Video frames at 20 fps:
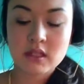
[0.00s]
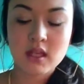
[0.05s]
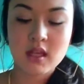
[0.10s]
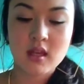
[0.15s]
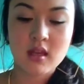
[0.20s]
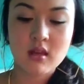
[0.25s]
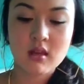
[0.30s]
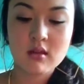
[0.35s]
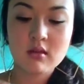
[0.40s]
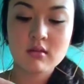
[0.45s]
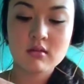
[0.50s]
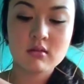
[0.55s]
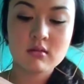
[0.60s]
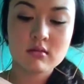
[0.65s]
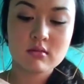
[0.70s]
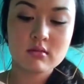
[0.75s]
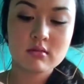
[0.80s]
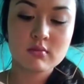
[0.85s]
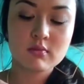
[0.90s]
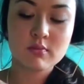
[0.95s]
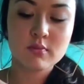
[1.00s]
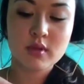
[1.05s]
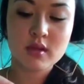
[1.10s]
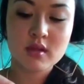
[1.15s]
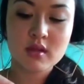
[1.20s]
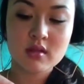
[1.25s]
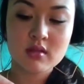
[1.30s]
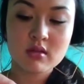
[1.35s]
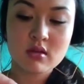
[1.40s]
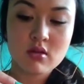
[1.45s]
Can't
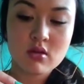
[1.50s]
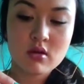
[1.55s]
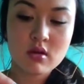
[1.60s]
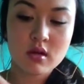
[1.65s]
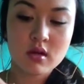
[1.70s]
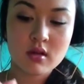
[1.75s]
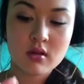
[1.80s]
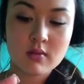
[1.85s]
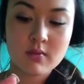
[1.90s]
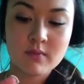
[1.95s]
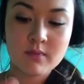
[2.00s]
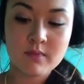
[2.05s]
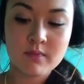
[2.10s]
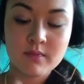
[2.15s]
put this on.